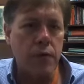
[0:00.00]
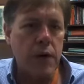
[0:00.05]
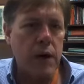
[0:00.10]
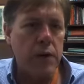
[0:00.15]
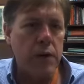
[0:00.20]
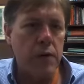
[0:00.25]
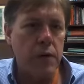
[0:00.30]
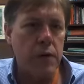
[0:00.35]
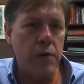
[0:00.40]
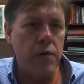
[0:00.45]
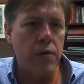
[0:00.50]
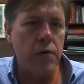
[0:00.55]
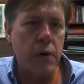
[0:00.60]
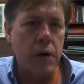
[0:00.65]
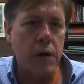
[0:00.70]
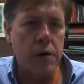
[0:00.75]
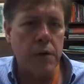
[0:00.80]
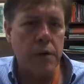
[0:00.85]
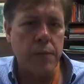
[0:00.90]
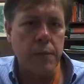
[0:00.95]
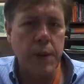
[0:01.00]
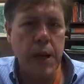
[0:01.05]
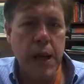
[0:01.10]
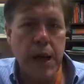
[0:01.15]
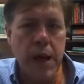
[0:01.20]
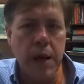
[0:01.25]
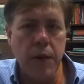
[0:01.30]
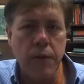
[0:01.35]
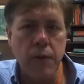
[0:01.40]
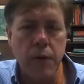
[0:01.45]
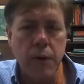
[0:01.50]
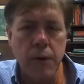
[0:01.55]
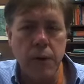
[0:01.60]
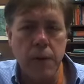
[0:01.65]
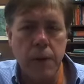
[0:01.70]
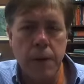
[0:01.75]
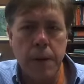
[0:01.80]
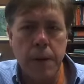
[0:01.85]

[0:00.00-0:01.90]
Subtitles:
feather destructive behavior.